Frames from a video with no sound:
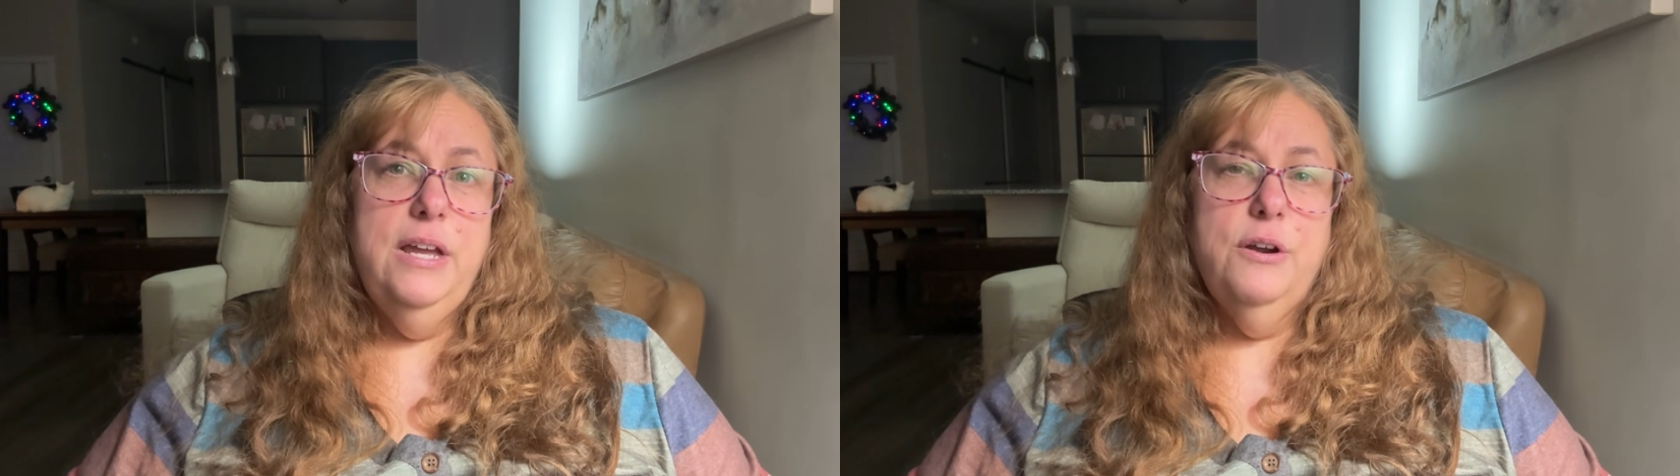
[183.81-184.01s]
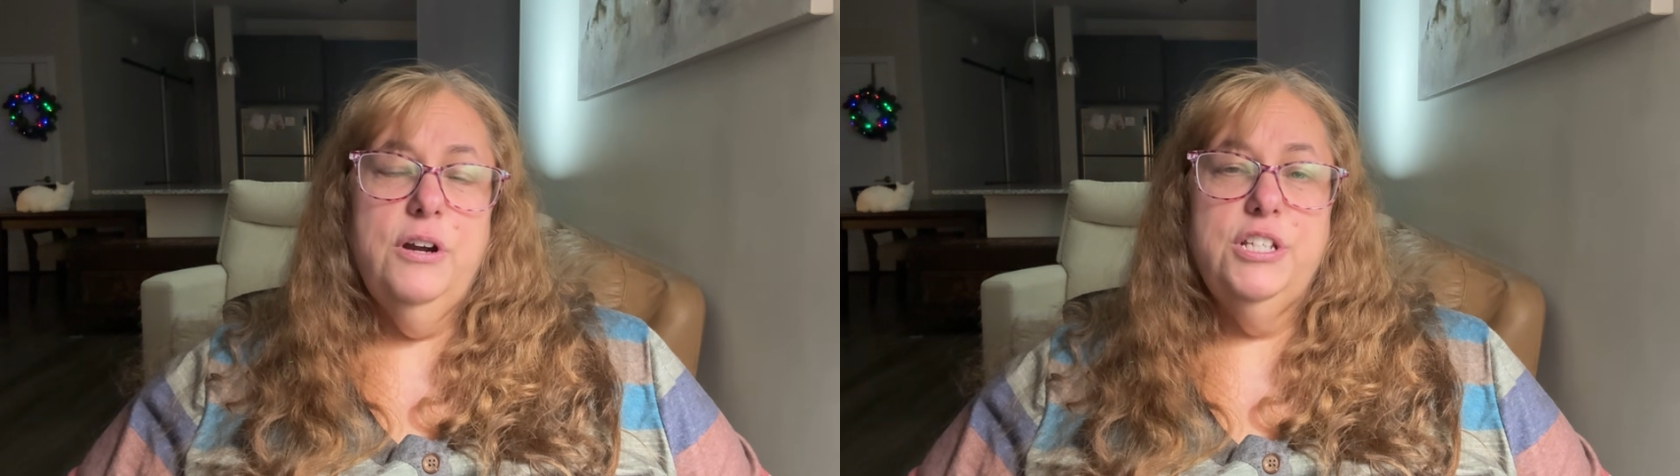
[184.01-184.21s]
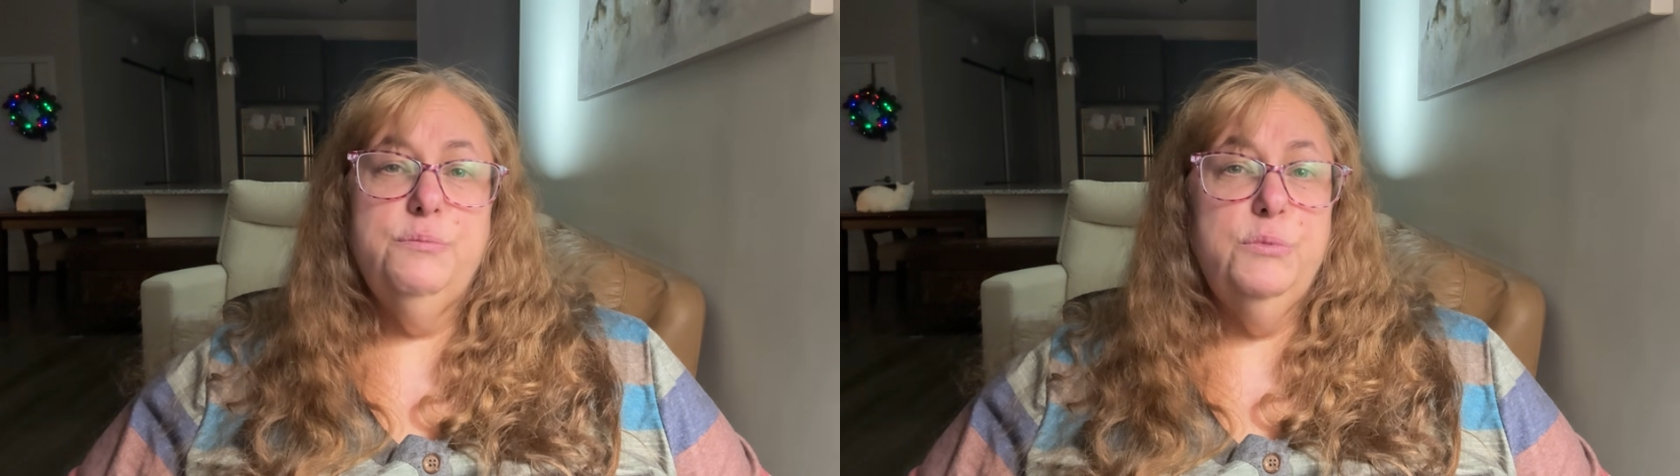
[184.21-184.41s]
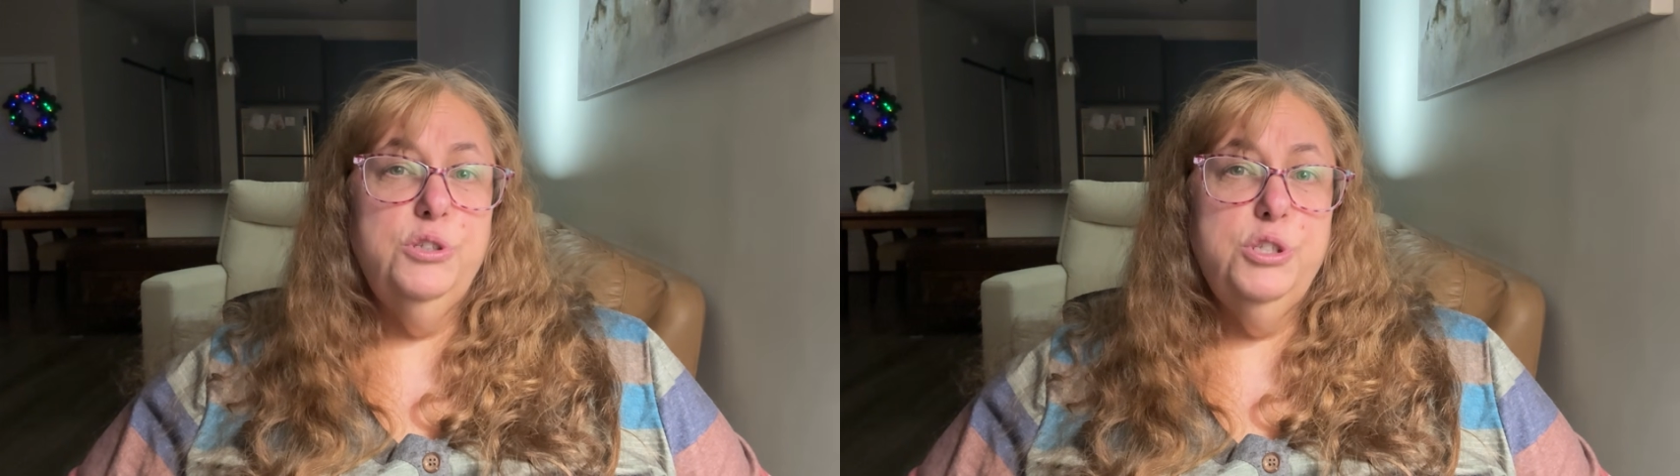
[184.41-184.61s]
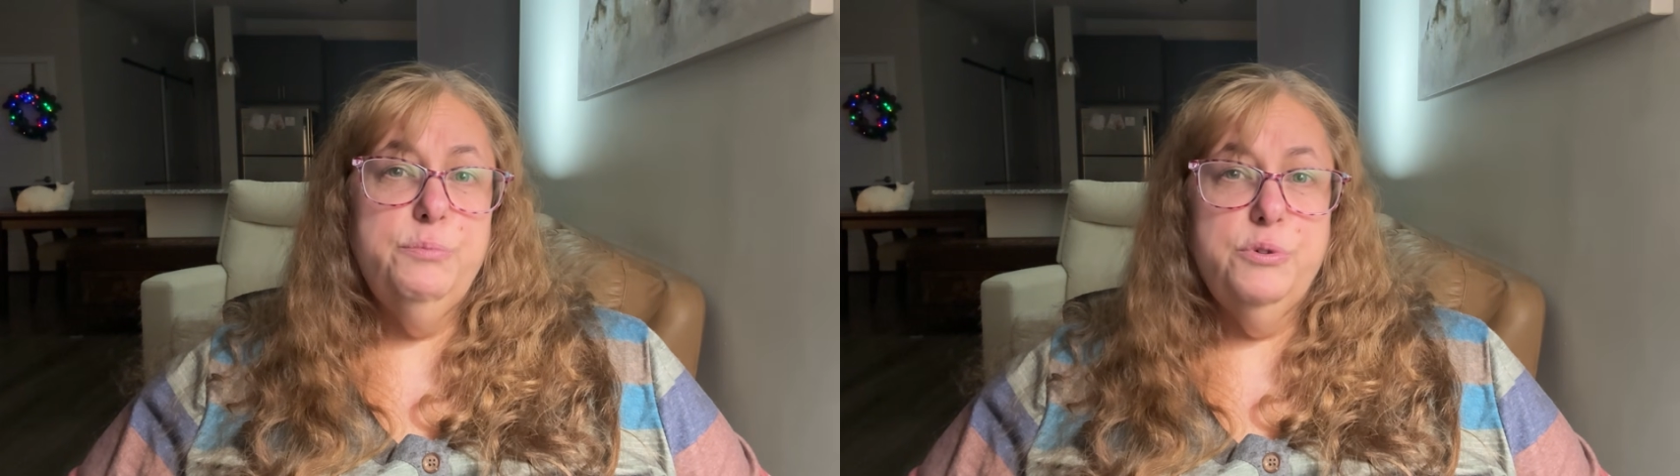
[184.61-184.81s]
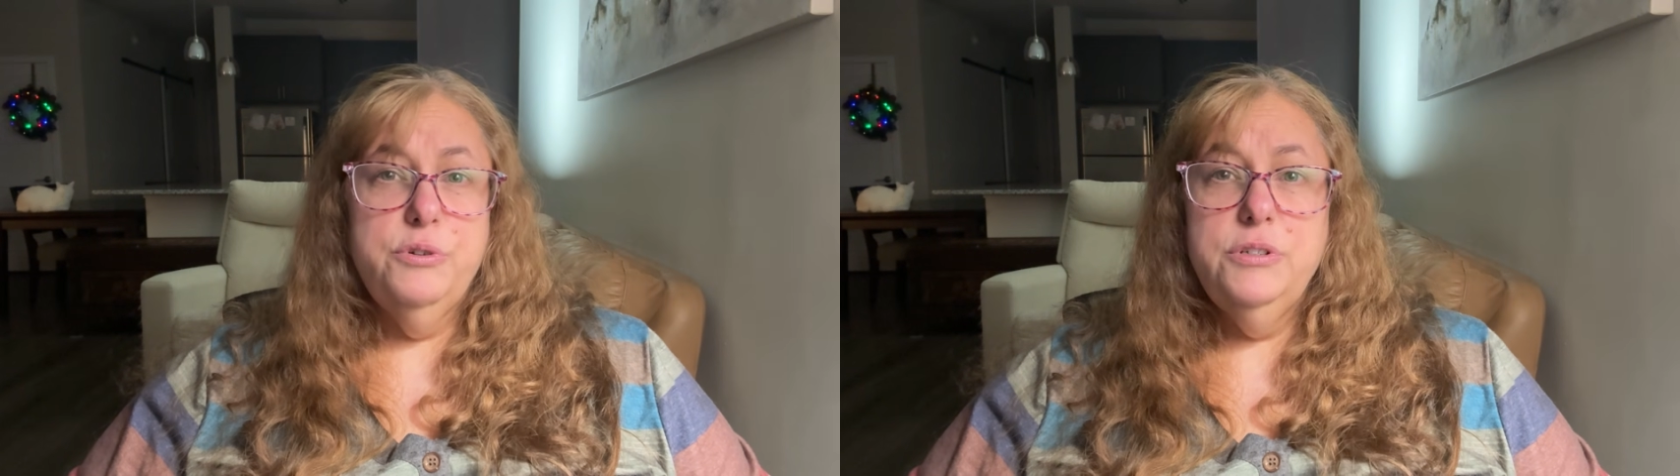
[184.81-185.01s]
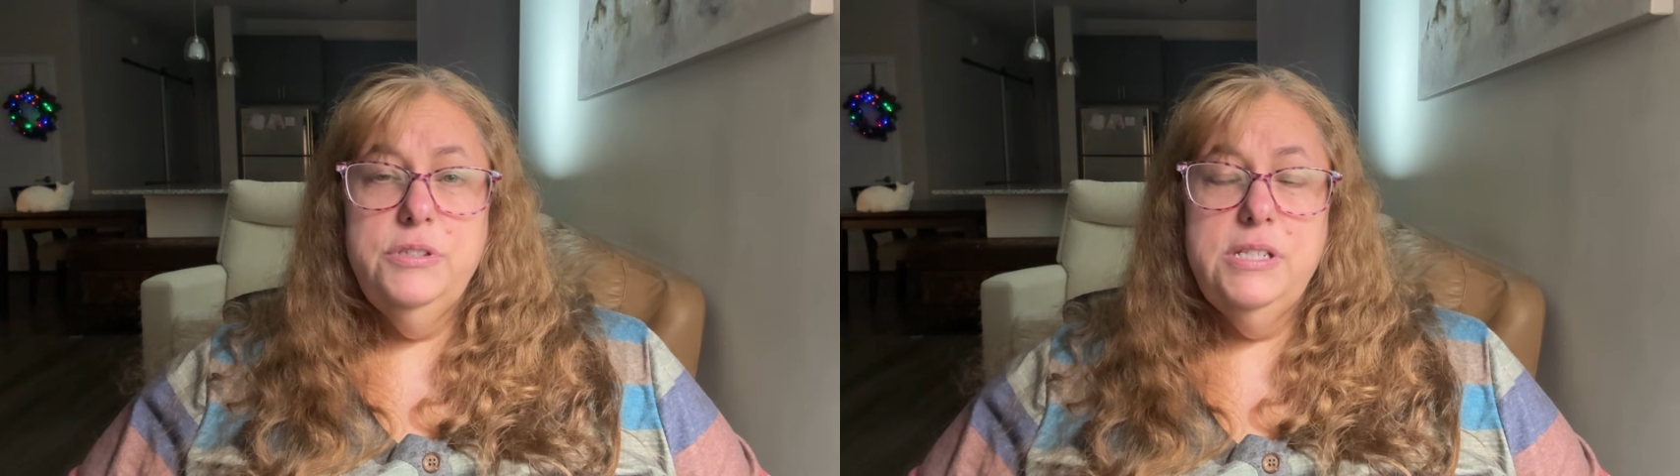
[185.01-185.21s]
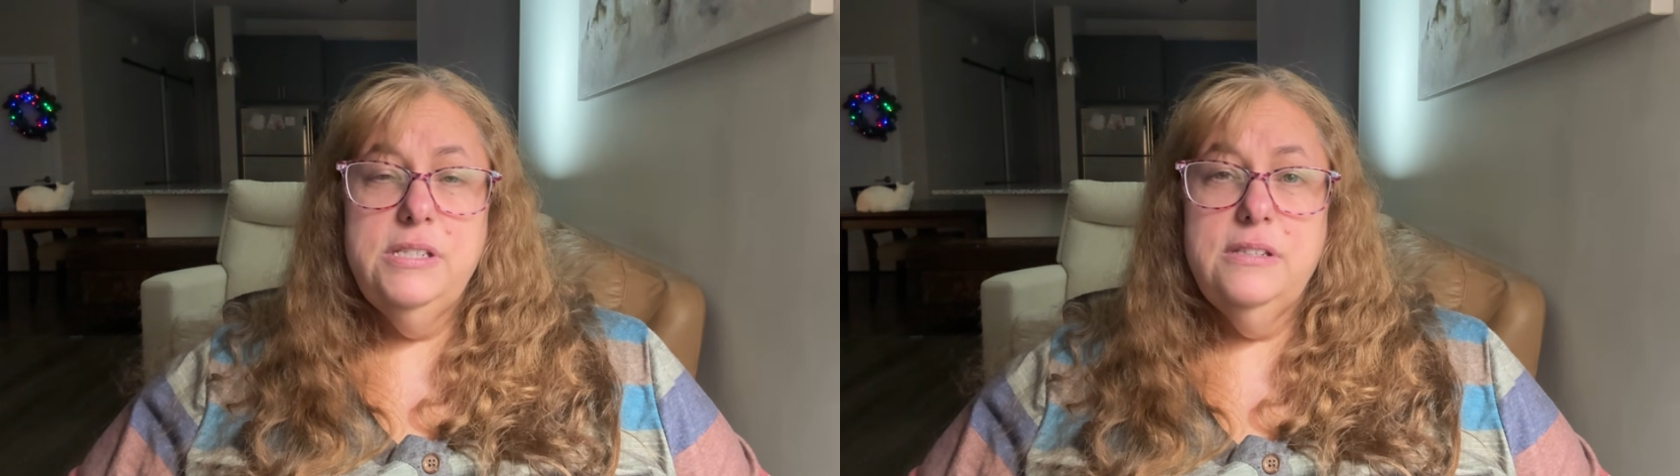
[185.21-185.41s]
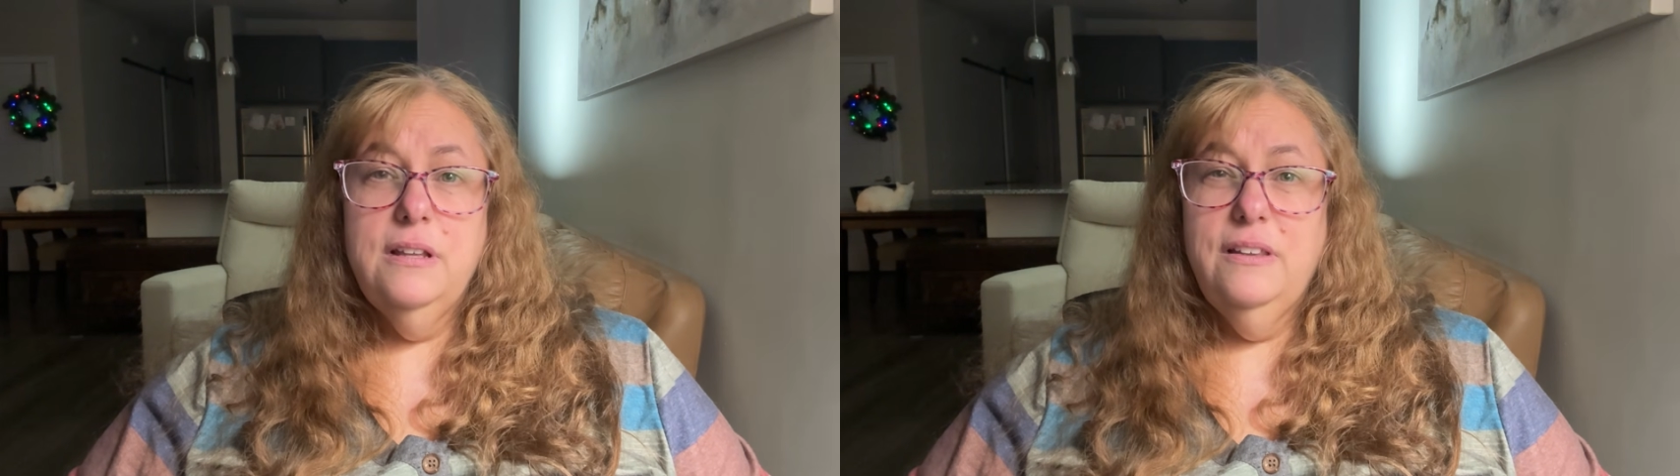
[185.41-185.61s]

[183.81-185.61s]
across multiple cruises,